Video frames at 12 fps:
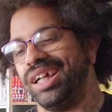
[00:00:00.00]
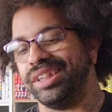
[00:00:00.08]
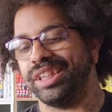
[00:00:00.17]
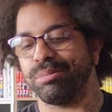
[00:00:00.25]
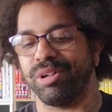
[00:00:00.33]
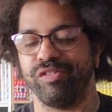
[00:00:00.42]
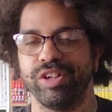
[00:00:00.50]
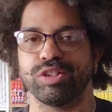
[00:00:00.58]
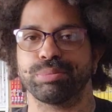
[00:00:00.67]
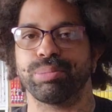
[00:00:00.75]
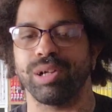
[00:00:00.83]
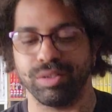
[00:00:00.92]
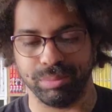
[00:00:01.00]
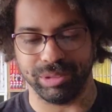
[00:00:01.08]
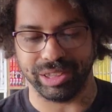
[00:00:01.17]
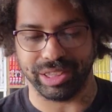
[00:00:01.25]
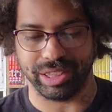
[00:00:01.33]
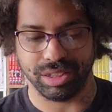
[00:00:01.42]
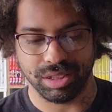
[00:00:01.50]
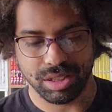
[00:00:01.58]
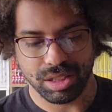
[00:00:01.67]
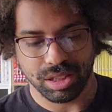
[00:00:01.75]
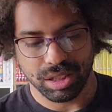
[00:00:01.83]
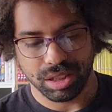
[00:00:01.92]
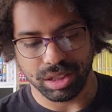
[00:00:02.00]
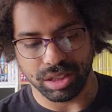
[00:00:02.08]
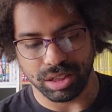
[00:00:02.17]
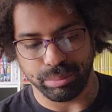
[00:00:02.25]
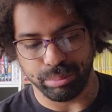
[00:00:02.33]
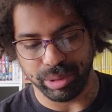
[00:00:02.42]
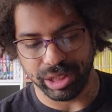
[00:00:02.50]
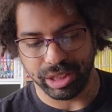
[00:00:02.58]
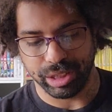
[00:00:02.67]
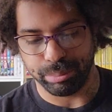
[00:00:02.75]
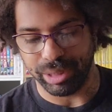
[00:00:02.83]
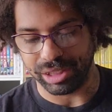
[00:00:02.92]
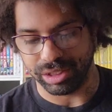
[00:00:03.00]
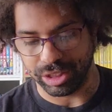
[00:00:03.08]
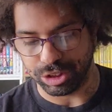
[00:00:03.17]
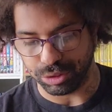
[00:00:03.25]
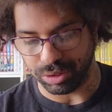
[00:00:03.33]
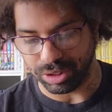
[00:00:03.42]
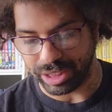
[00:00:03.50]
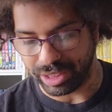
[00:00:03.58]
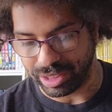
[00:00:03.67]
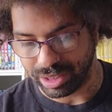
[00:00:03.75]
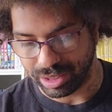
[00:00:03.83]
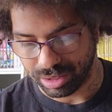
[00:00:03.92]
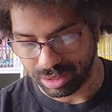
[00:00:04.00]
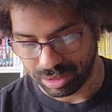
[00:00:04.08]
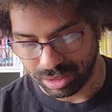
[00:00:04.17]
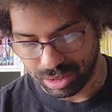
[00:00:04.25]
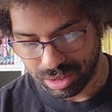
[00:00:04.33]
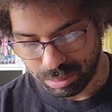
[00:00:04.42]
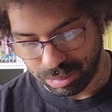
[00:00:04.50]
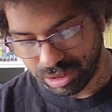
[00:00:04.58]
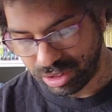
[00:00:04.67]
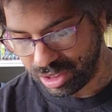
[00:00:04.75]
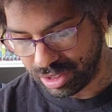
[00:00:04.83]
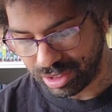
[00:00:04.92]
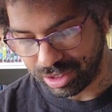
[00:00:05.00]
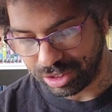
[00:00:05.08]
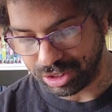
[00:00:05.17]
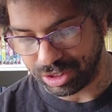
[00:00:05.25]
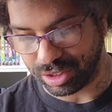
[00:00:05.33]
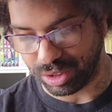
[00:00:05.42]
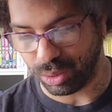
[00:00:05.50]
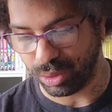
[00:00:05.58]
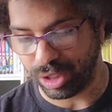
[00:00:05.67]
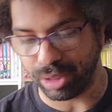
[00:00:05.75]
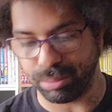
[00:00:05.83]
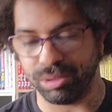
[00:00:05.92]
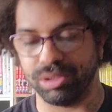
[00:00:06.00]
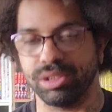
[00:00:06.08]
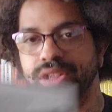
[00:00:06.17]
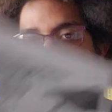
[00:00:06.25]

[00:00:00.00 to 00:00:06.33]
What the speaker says: think my favorite's probably gonna be Battle Angel Alita. But this is just incredible.